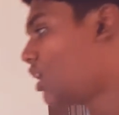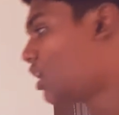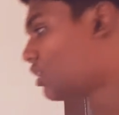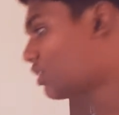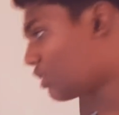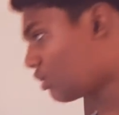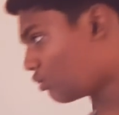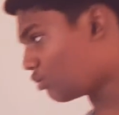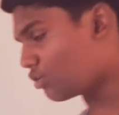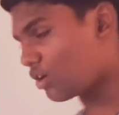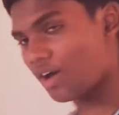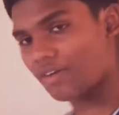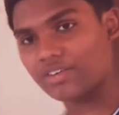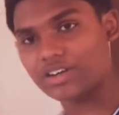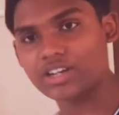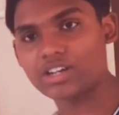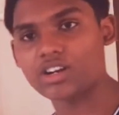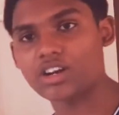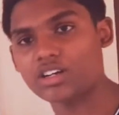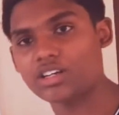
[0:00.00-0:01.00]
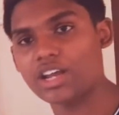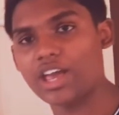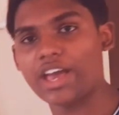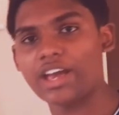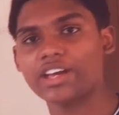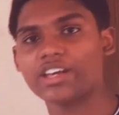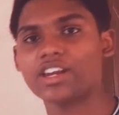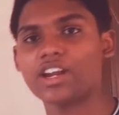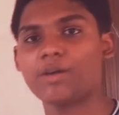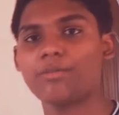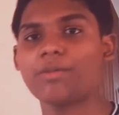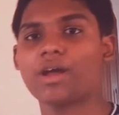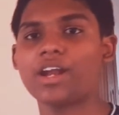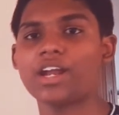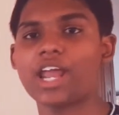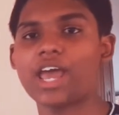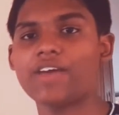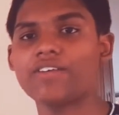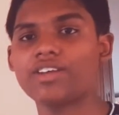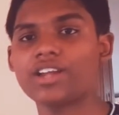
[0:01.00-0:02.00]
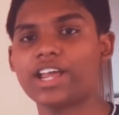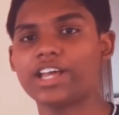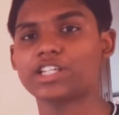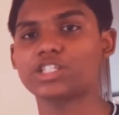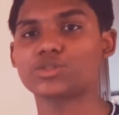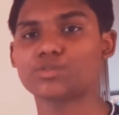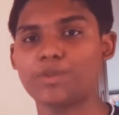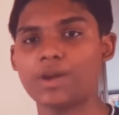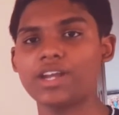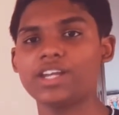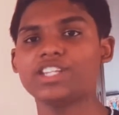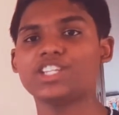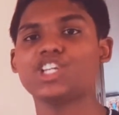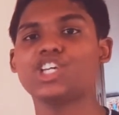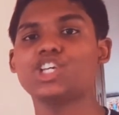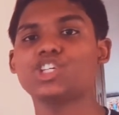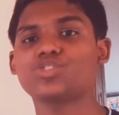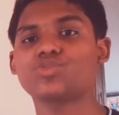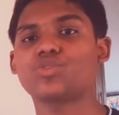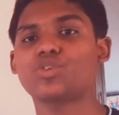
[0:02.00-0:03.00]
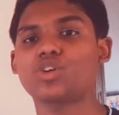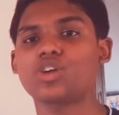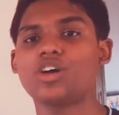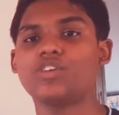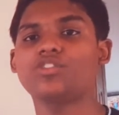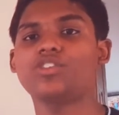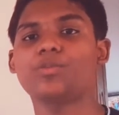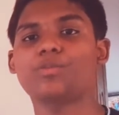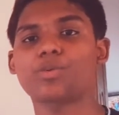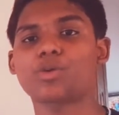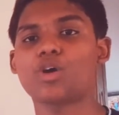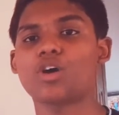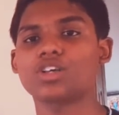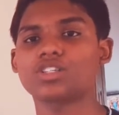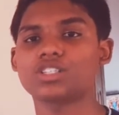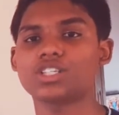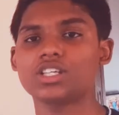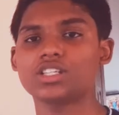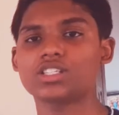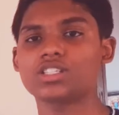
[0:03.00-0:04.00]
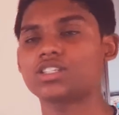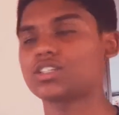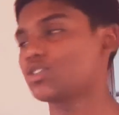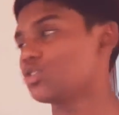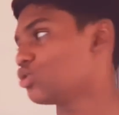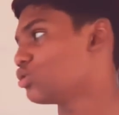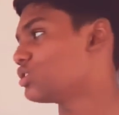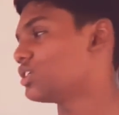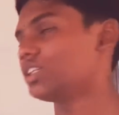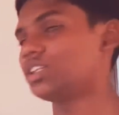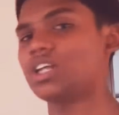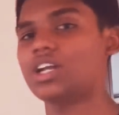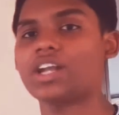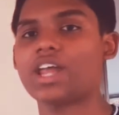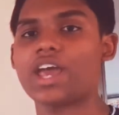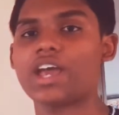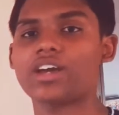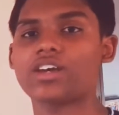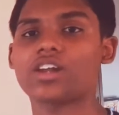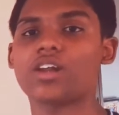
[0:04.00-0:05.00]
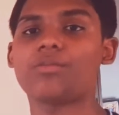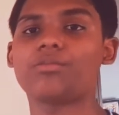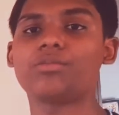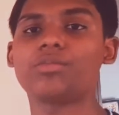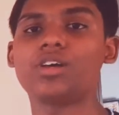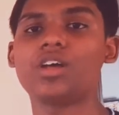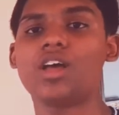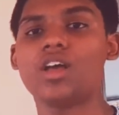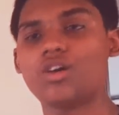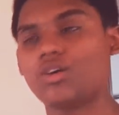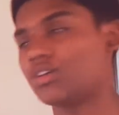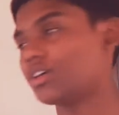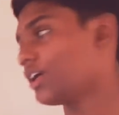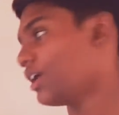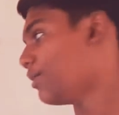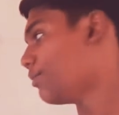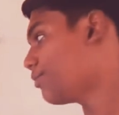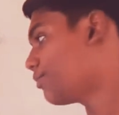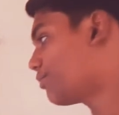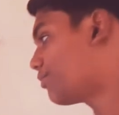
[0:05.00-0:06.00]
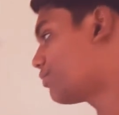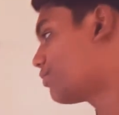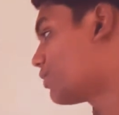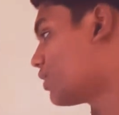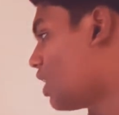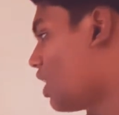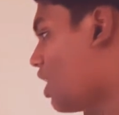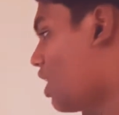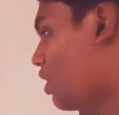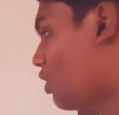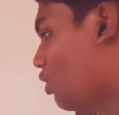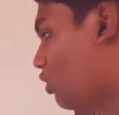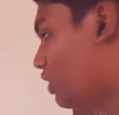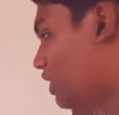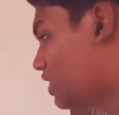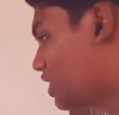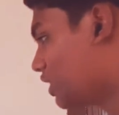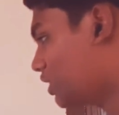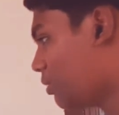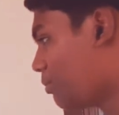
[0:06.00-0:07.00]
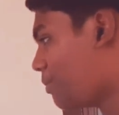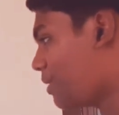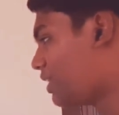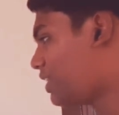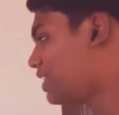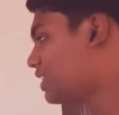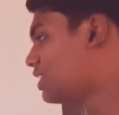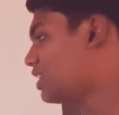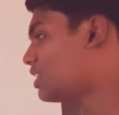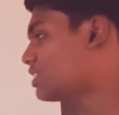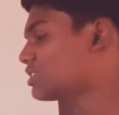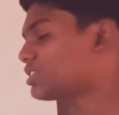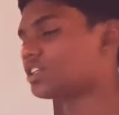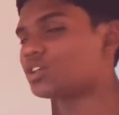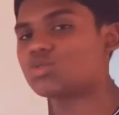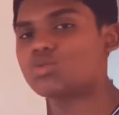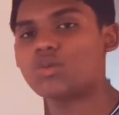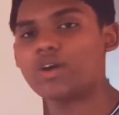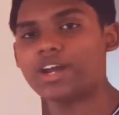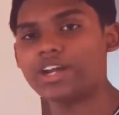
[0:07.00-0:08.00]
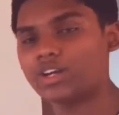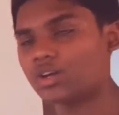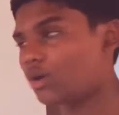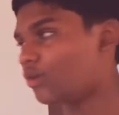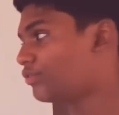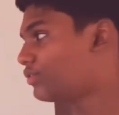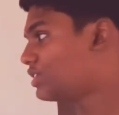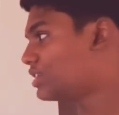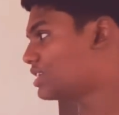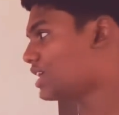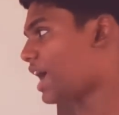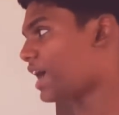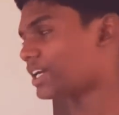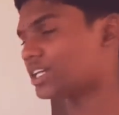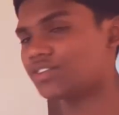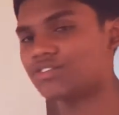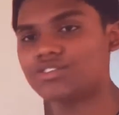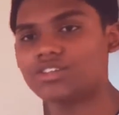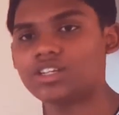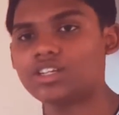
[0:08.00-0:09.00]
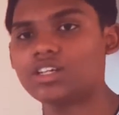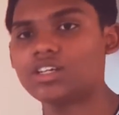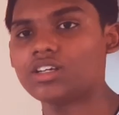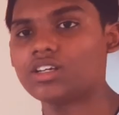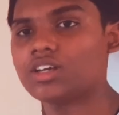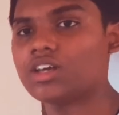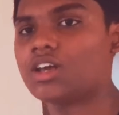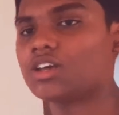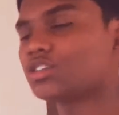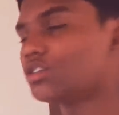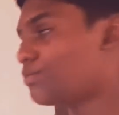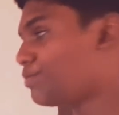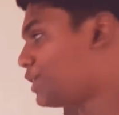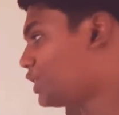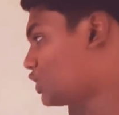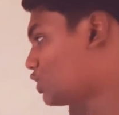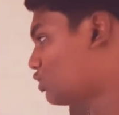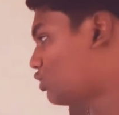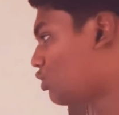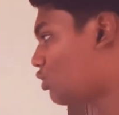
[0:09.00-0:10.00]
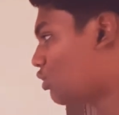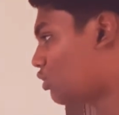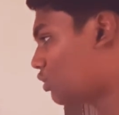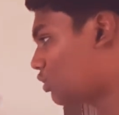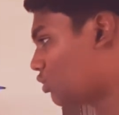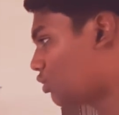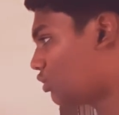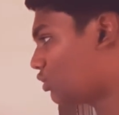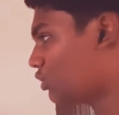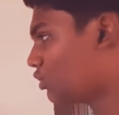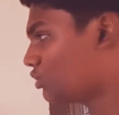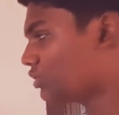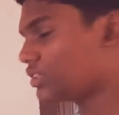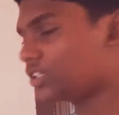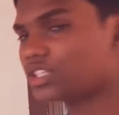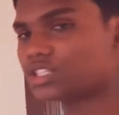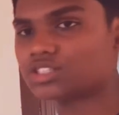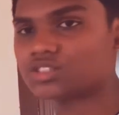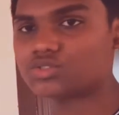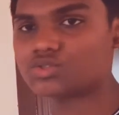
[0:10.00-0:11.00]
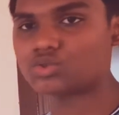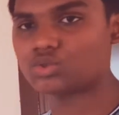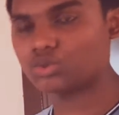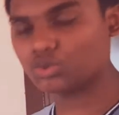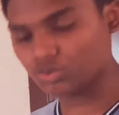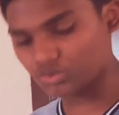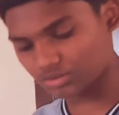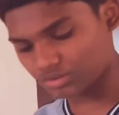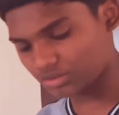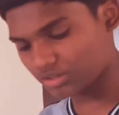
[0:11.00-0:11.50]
Now I will draw diagram and I will explain each one of the process using the diagram. Okay. Now these are the materials required of this activity. So please don't note down these two.